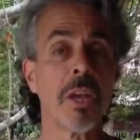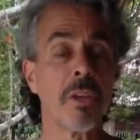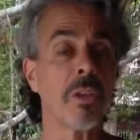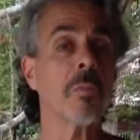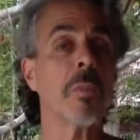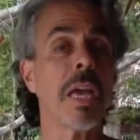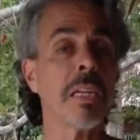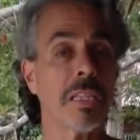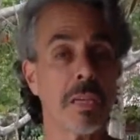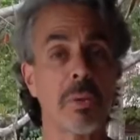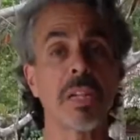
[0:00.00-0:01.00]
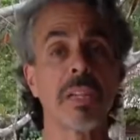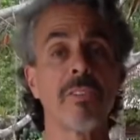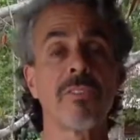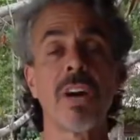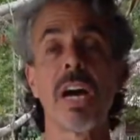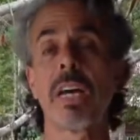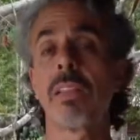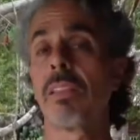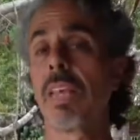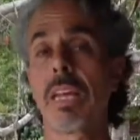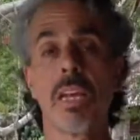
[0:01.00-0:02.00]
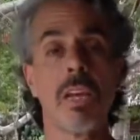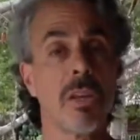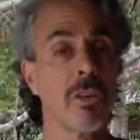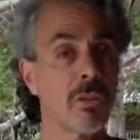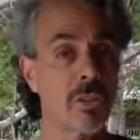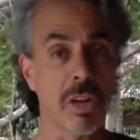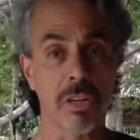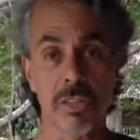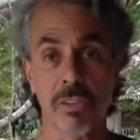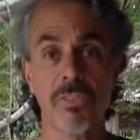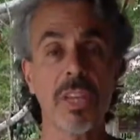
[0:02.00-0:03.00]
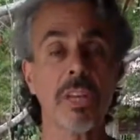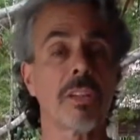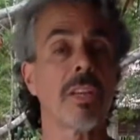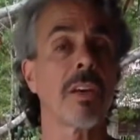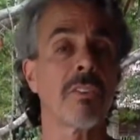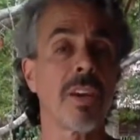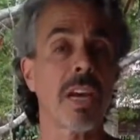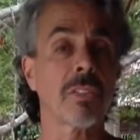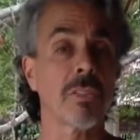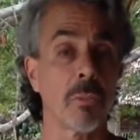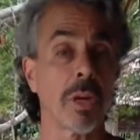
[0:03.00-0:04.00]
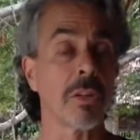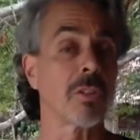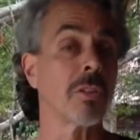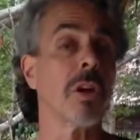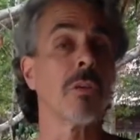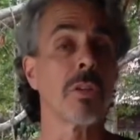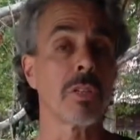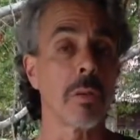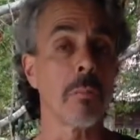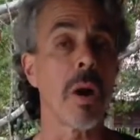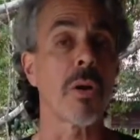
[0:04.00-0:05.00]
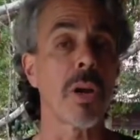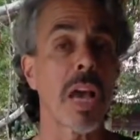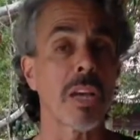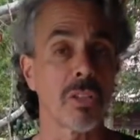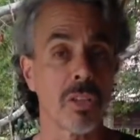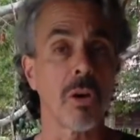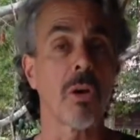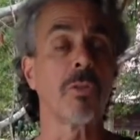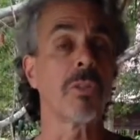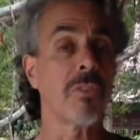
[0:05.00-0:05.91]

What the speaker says: You may typically find that you start to feel the effects of what's known as the mariación,